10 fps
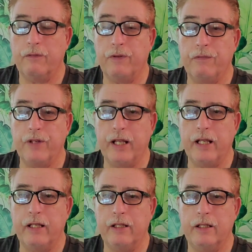
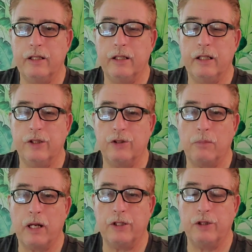15. And so I
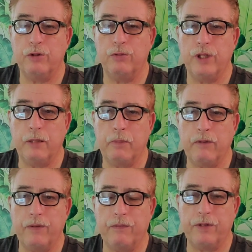bought two 10
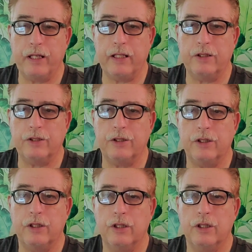by 15s.
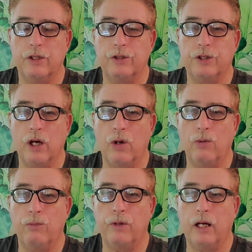
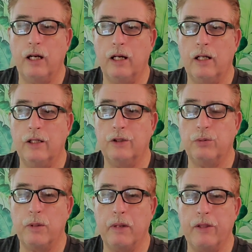So
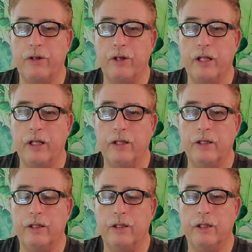20 by 30.
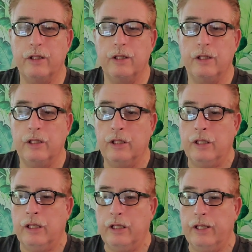
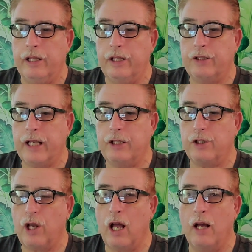
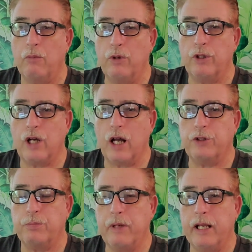Each lot would
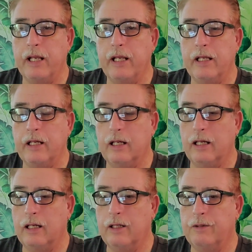cost me
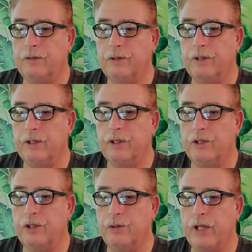
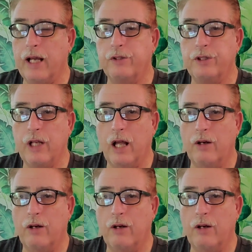$2,000, a